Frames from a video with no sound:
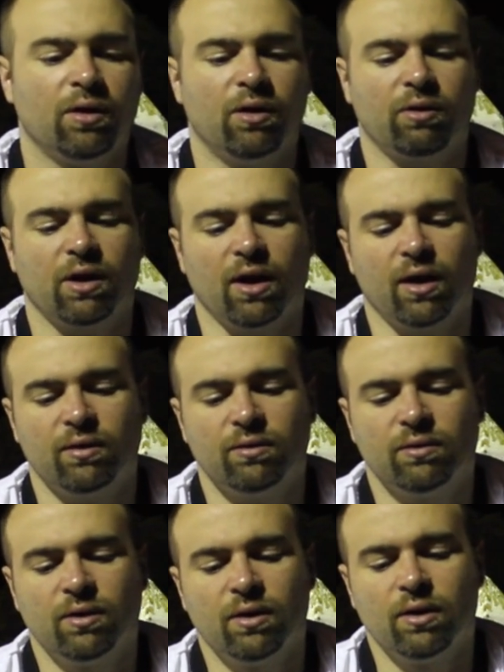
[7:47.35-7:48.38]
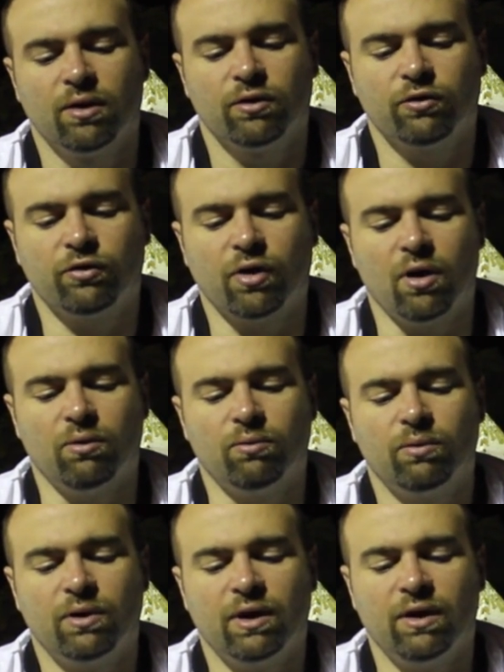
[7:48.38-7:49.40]
Okay, so
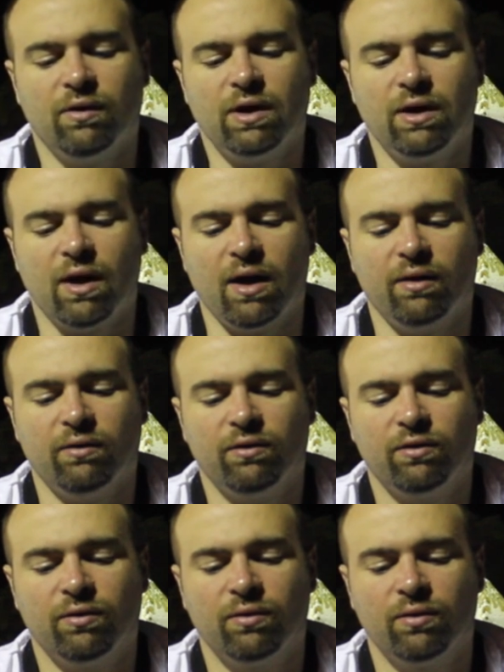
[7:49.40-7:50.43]
in the end,